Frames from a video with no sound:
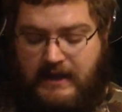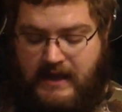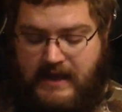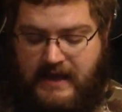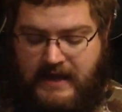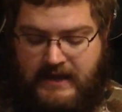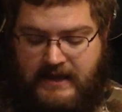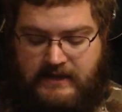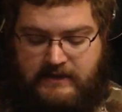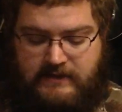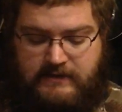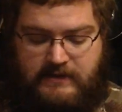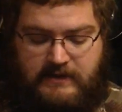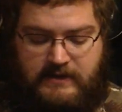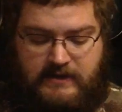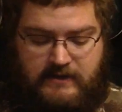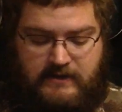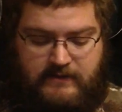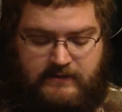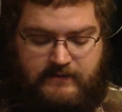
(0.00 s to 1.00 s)
And
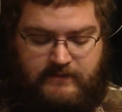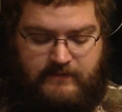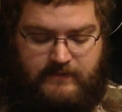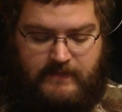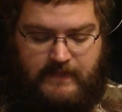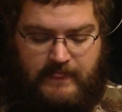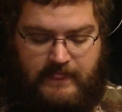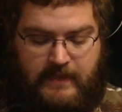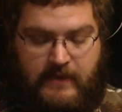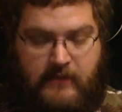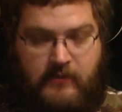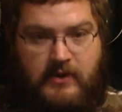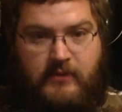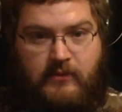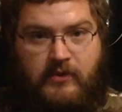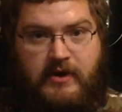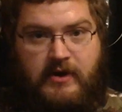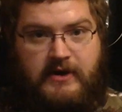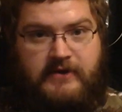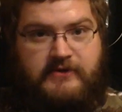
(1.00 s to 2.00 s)
uh, when I'm
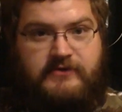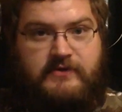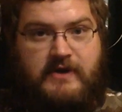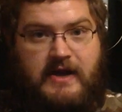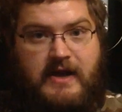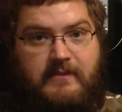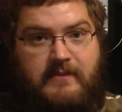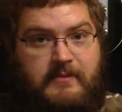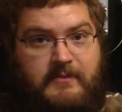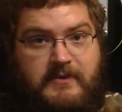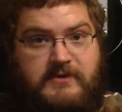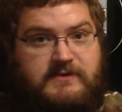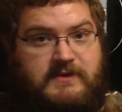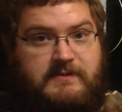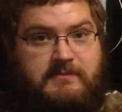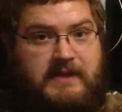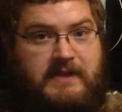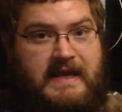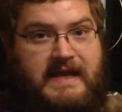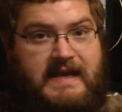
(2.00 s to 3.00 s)
wearing a strap, I'm usually
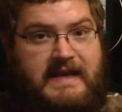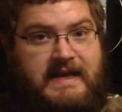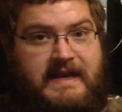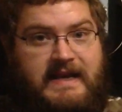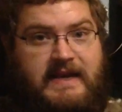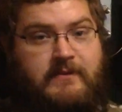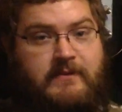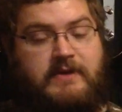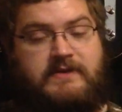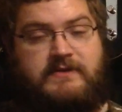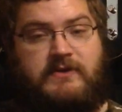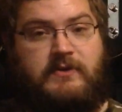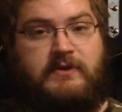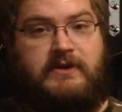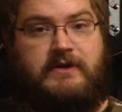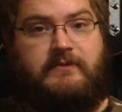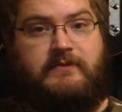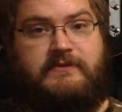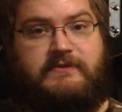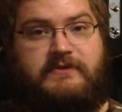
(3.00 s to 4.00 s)
playing it anyways,
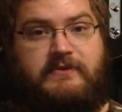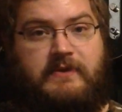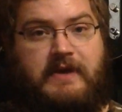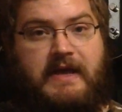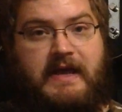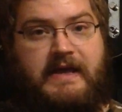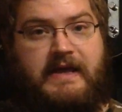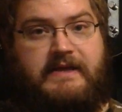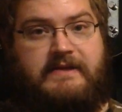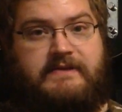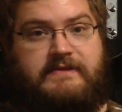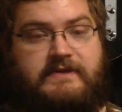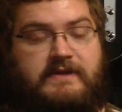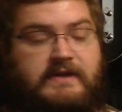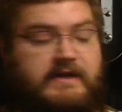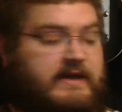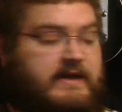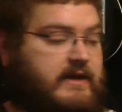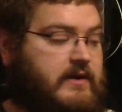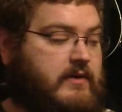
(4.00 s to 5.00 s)
holding it with two hands,
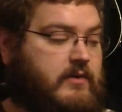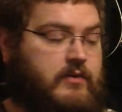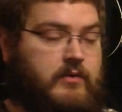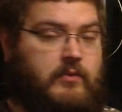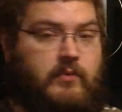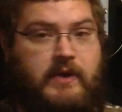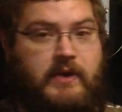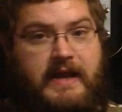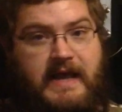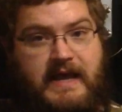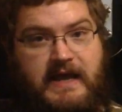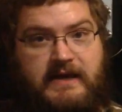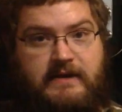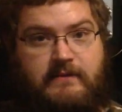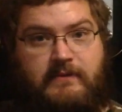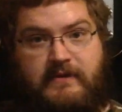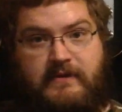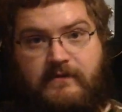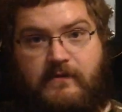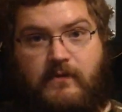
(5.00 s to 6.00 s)
or one hand
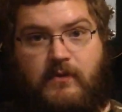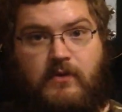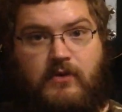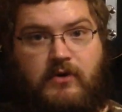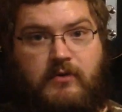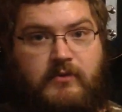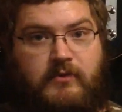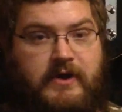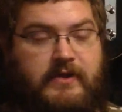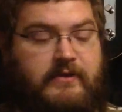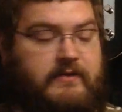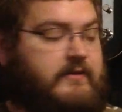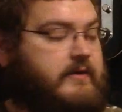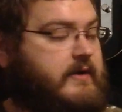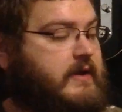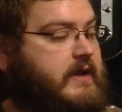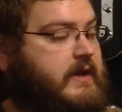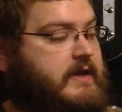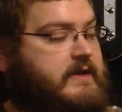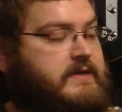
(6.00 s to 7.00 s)
and my forearm rather.
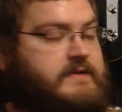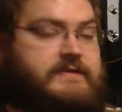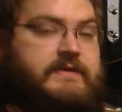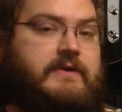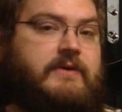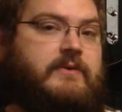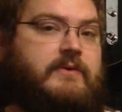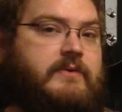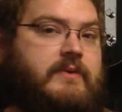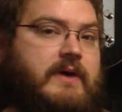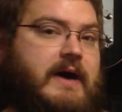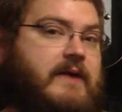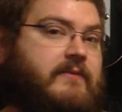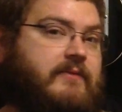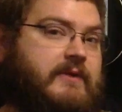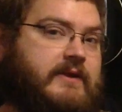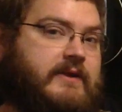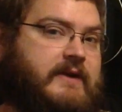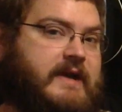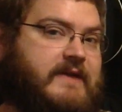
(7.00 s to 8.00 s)
So I
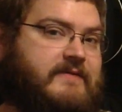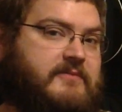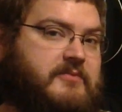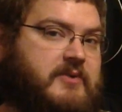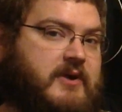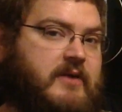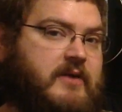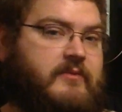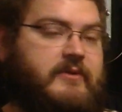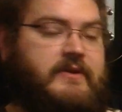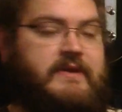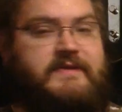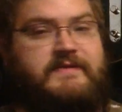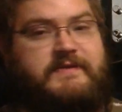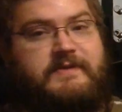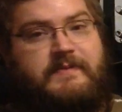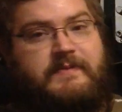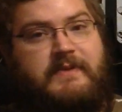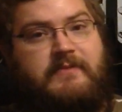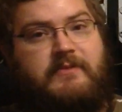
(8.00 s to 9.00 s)
really don't have a problem with it.
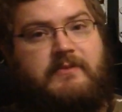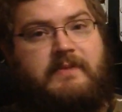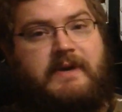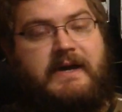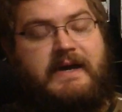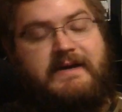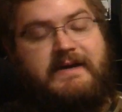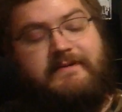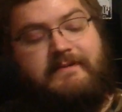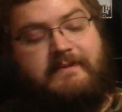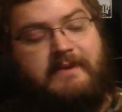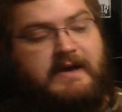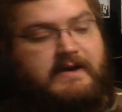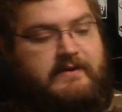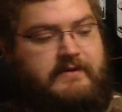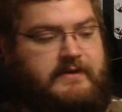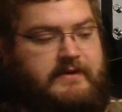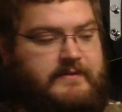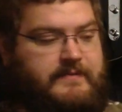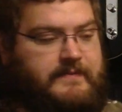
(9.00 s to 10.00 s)
Some people might, I
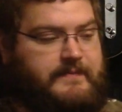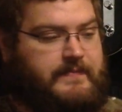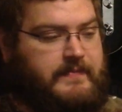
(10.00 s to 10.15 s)
don't know.